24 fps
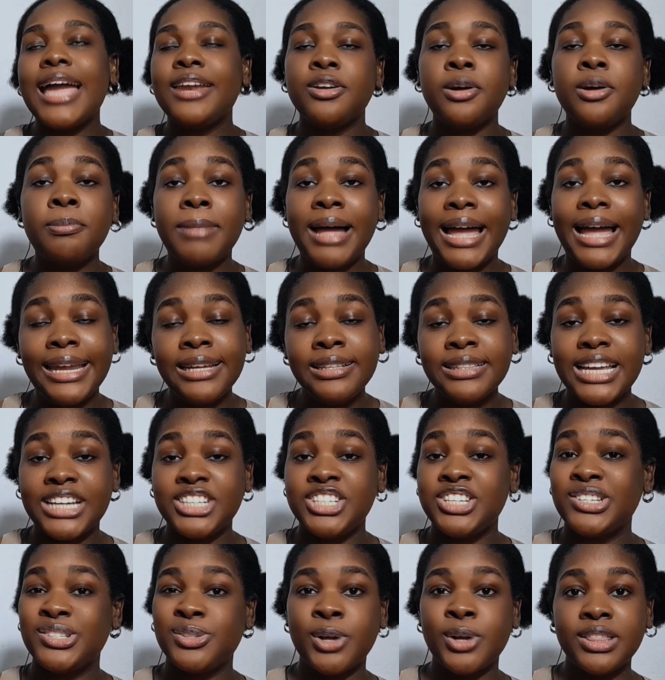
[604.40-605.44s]
don't mind that
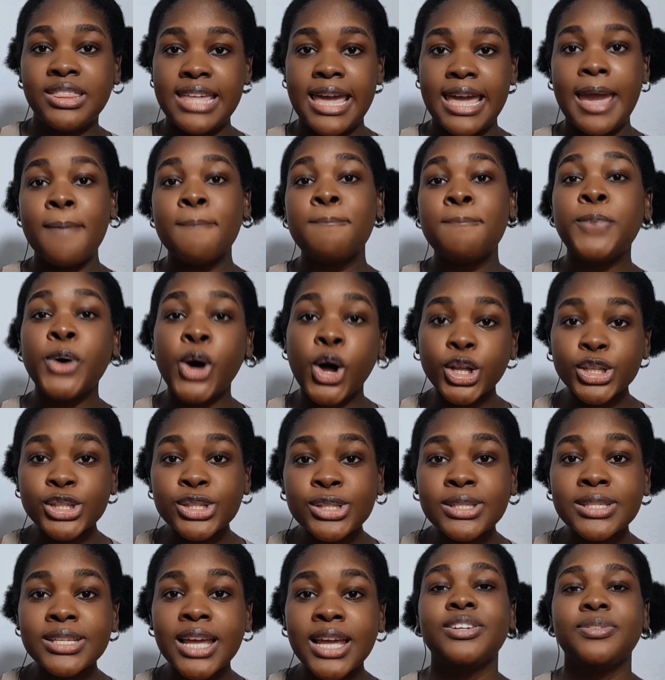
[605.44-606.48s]
she's not there,
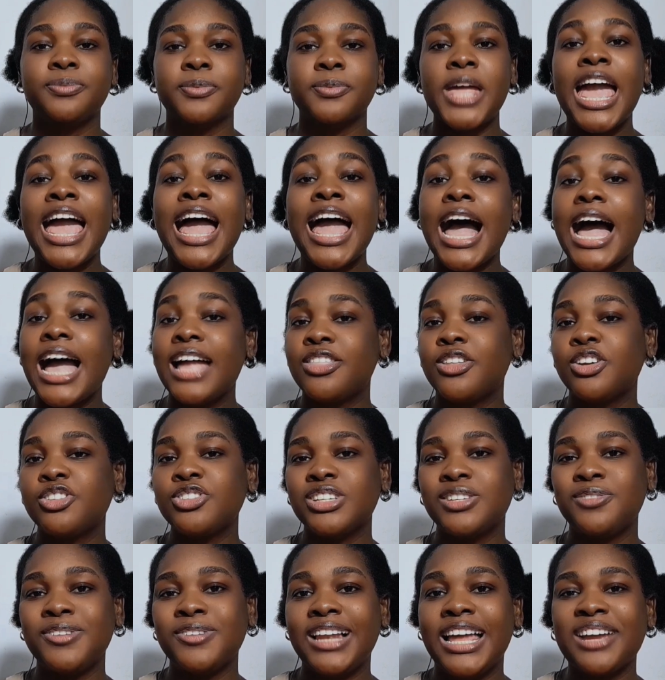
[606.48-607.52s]
but I don't
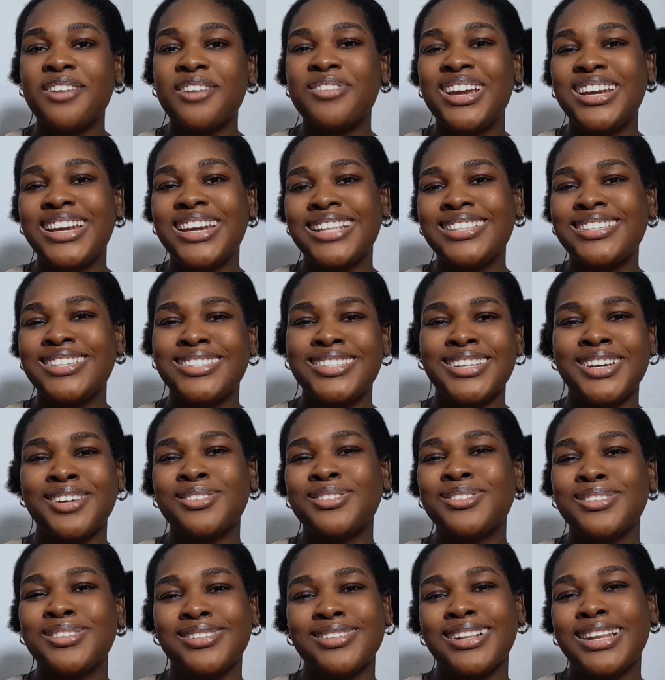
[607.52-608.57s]
just feel like Rhaena deserves
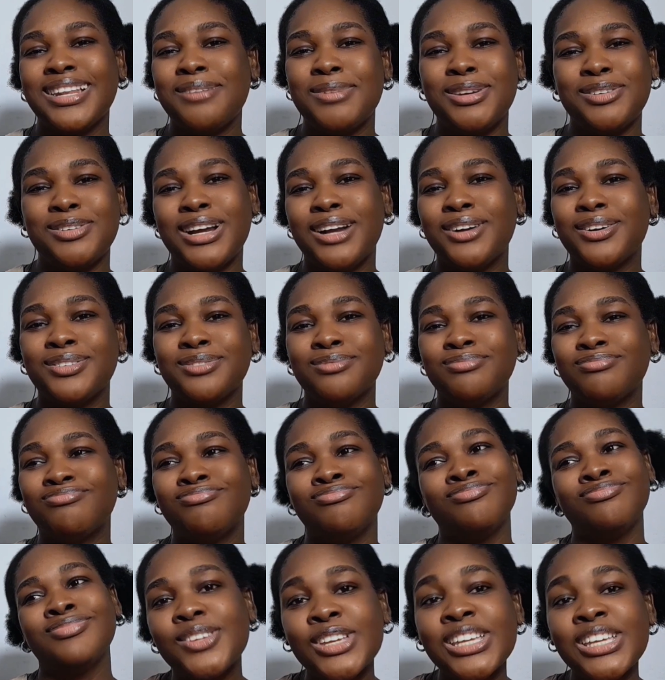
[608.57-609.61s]
to claim a dragon.
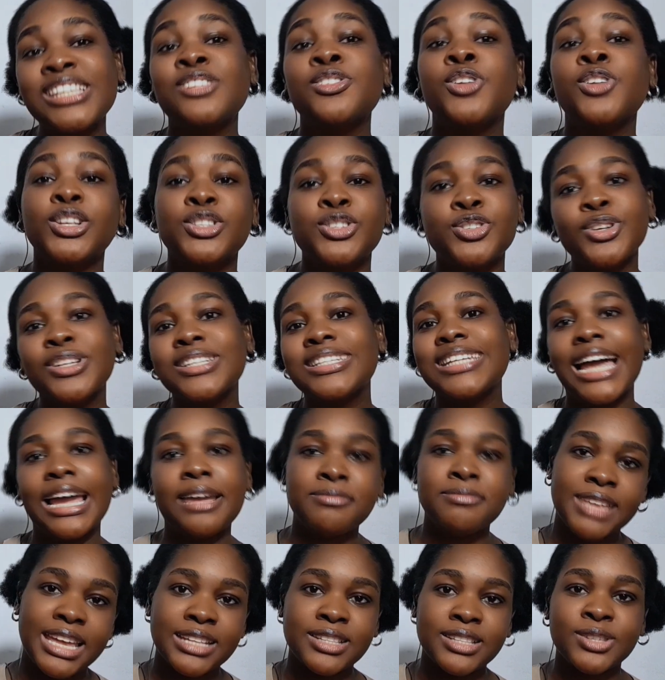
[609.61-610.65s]
It's not your
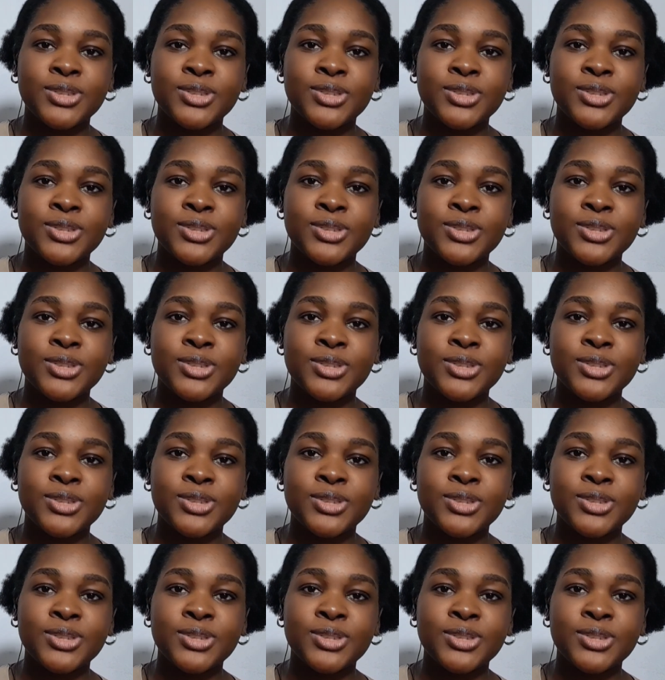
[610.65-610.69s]
time yet,